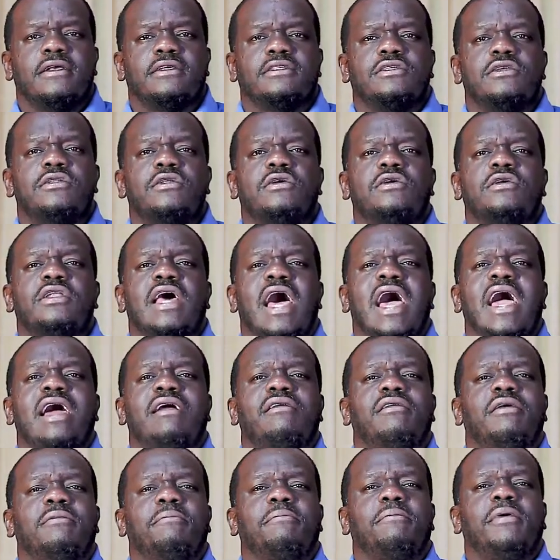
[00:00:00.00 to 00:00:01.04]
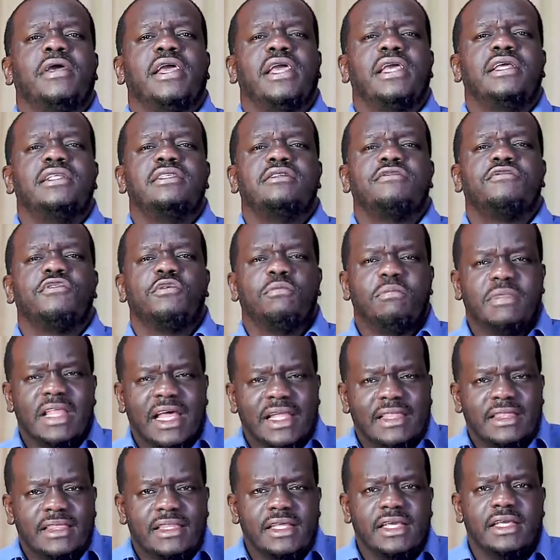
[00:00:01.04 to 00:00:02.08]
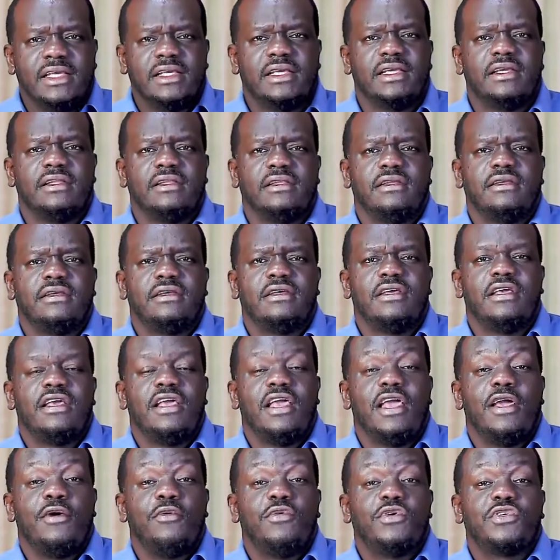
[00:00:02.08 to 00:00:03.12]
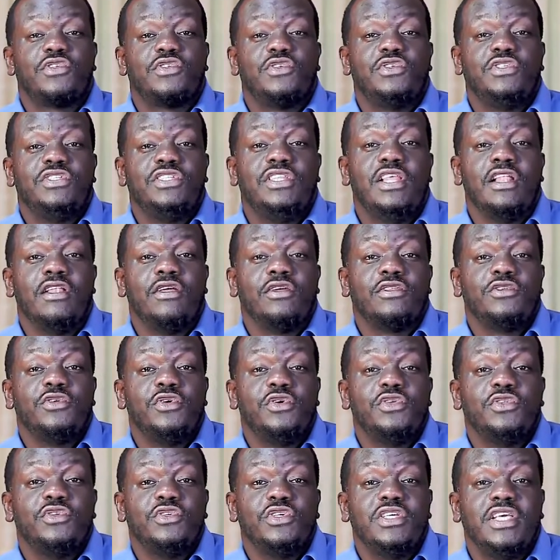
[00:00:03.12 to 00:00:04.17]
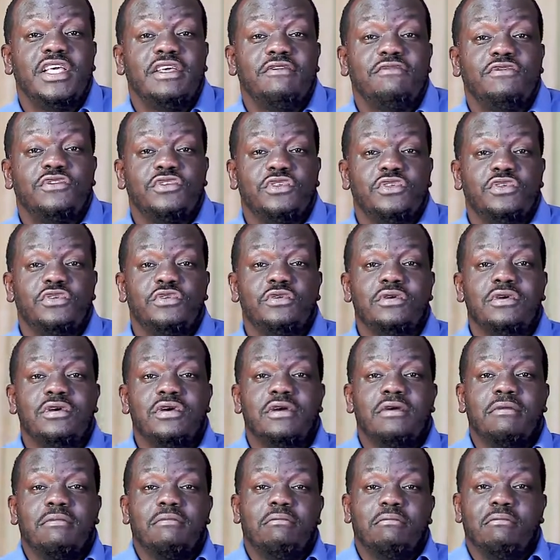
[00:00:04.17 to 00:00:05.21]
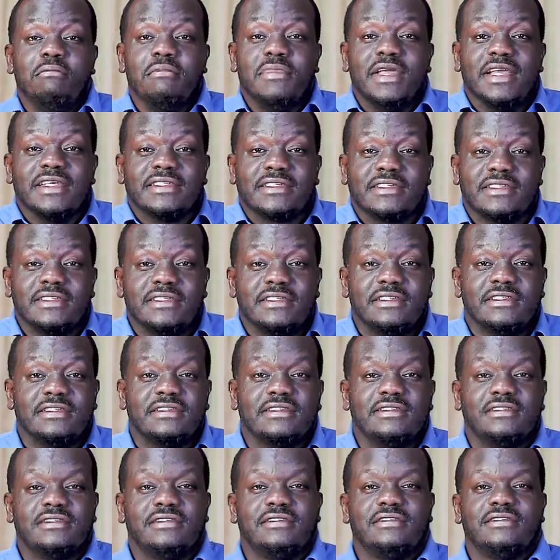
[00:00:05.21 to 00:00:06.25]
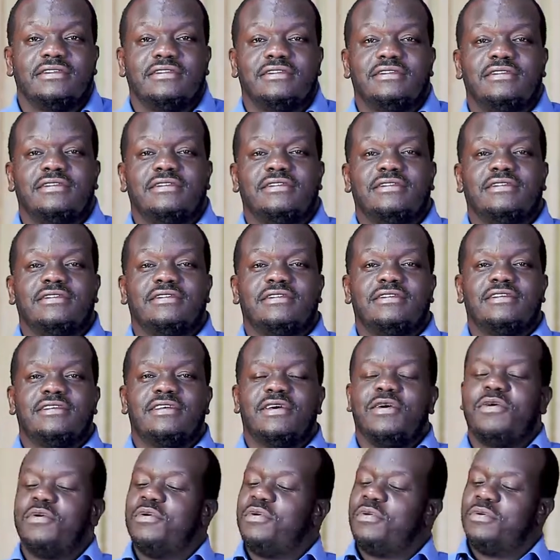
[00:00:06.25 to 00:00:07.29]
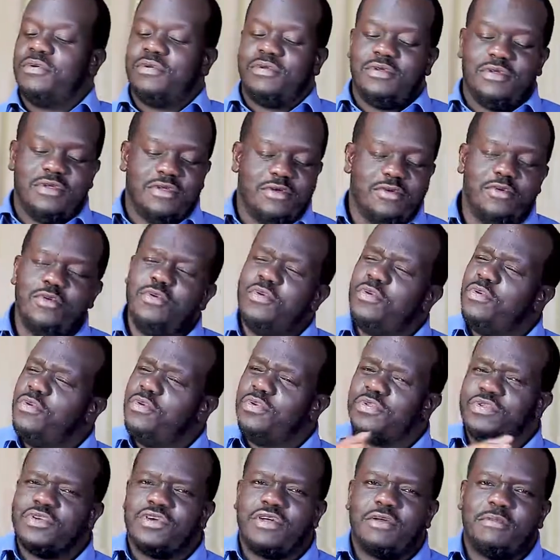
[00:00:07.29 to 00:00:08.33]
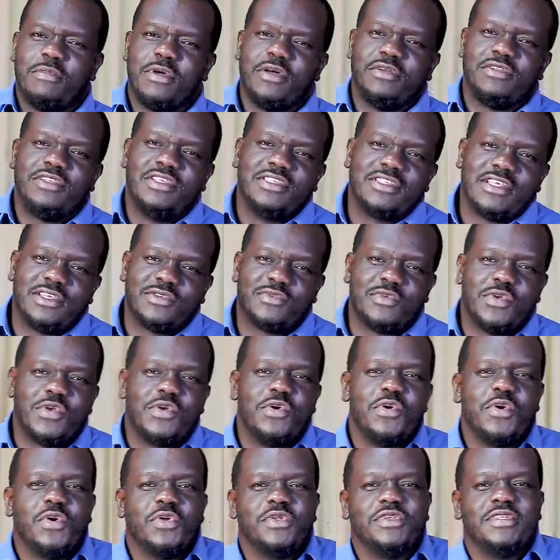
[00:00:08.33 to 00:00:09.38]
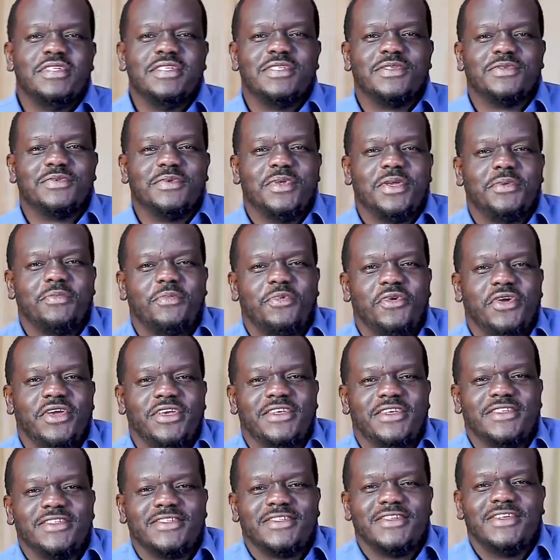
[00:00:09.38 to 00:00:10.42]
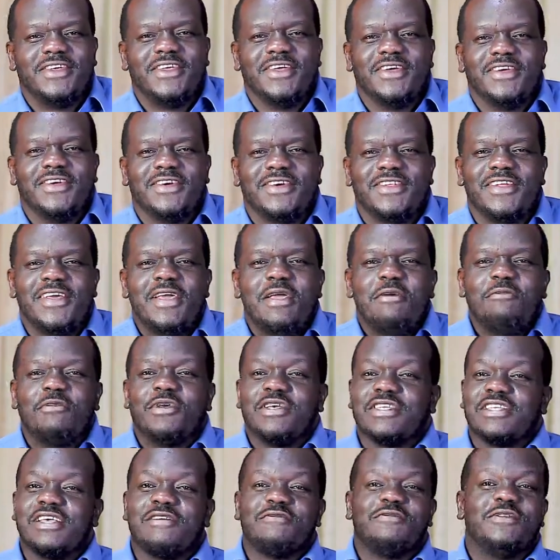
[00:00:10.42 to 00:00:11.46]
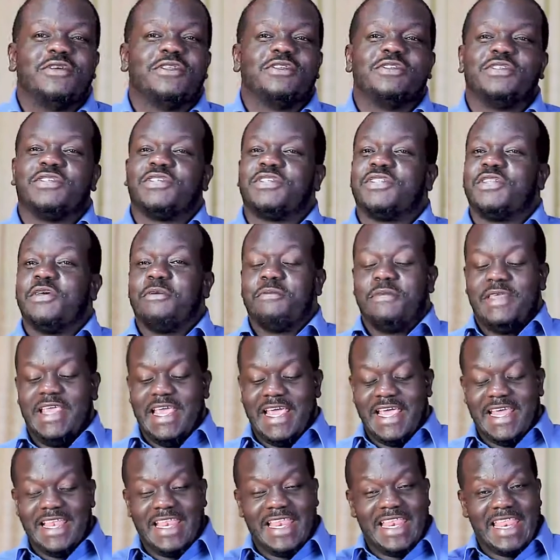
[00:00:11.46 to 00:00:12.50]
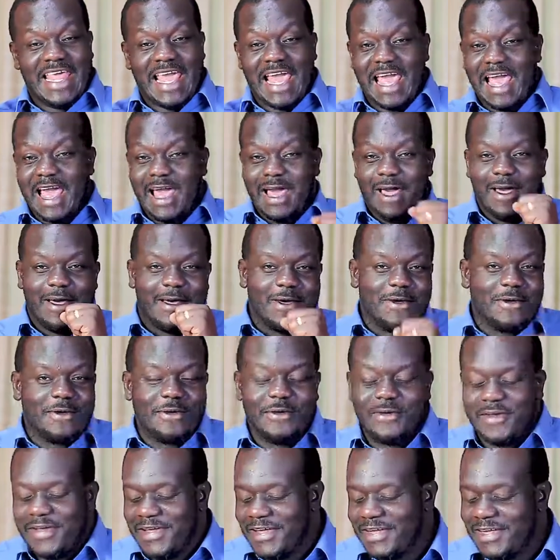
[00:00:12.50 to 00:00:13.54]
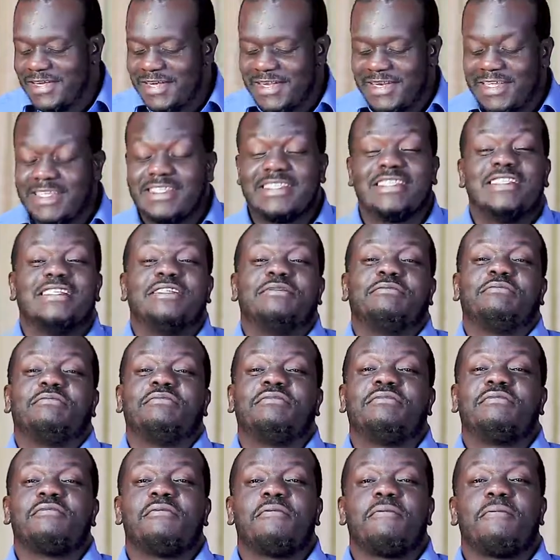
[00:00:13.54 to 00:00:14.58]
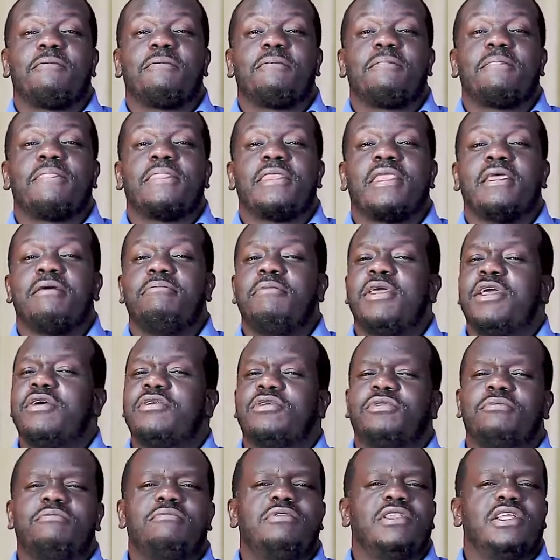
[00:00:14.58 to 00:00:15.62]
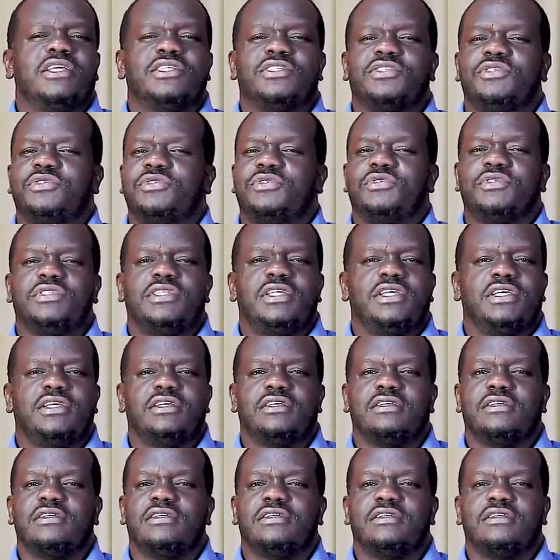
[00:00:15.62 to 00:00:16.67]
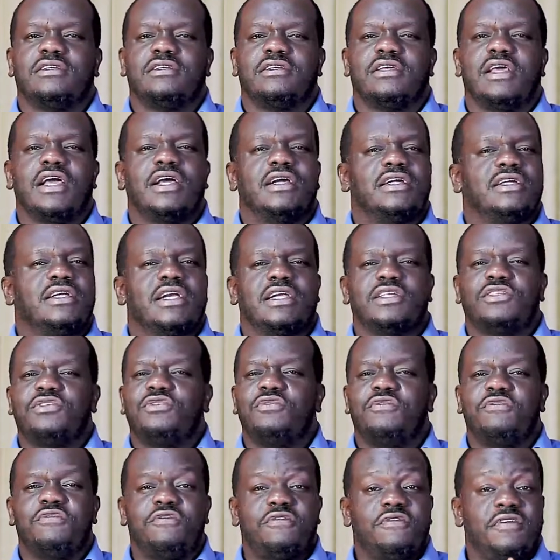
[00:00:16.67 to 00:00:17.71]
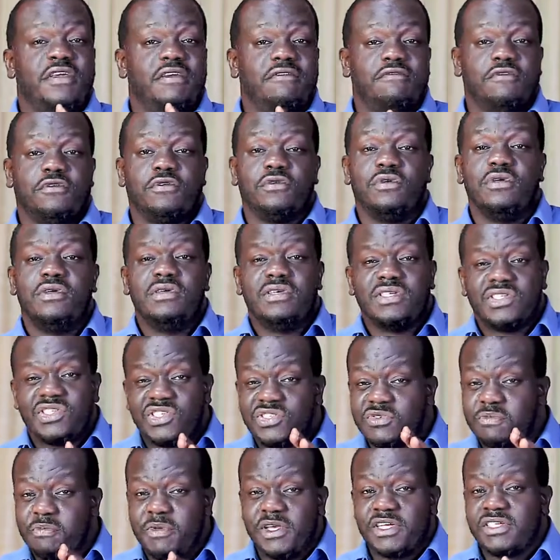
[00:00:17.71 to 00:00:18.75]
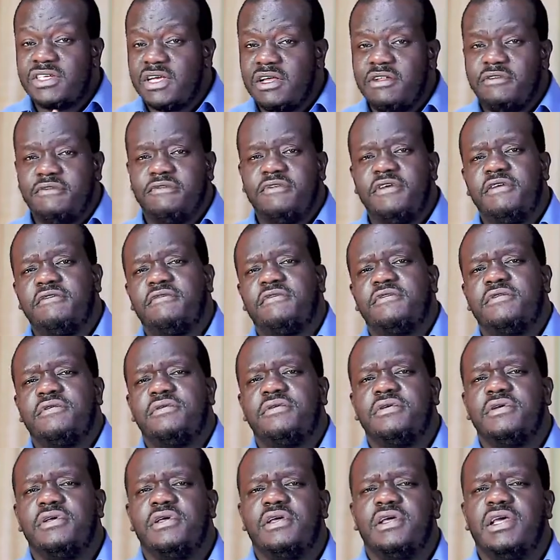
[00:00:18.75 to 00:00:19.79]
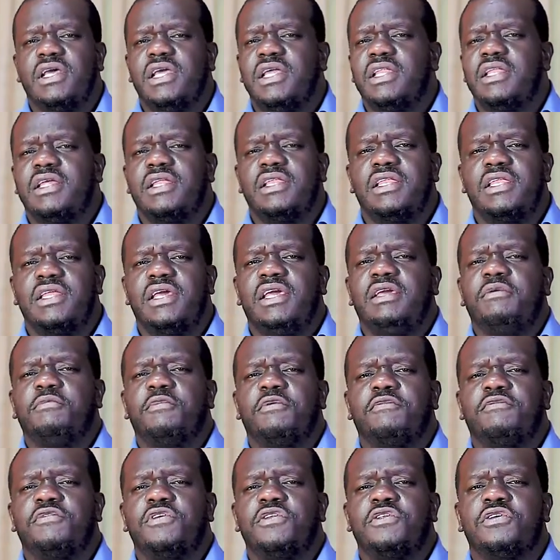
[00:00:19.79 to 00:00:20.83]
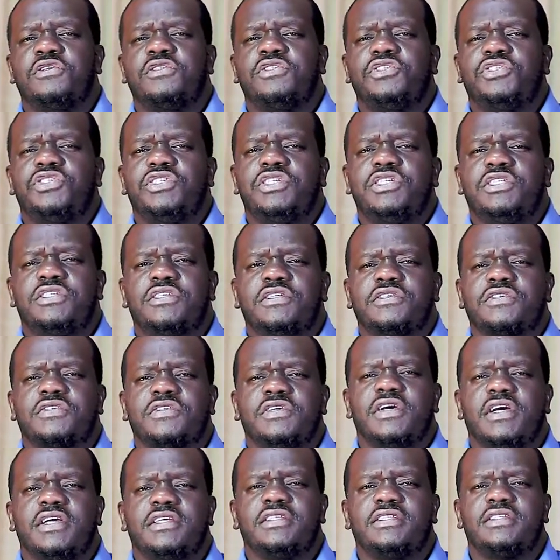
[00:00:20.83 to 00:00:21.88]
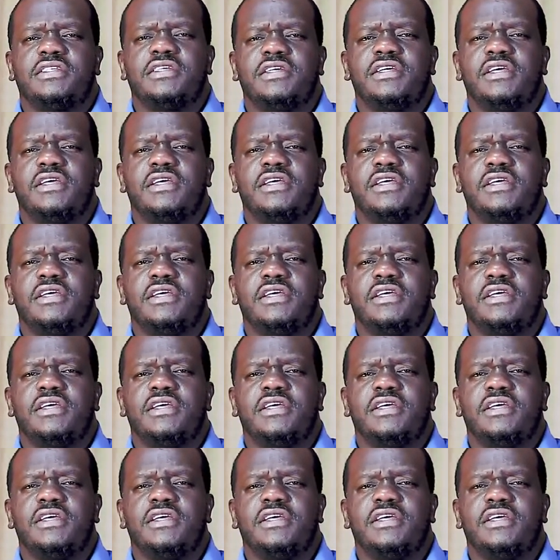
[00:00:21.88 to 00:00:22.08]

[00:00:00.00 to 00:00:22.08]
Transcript: So, Lord, I repent from that thinking. And what's the Lord going to give to you? Mercy. Oh, we'll, we'll talk about this as we go on this week. Praise God. Because I've got to stop here now. Listen, may God bless you today and grant you favor, special favor, in the name of the Lord Jesus Christ.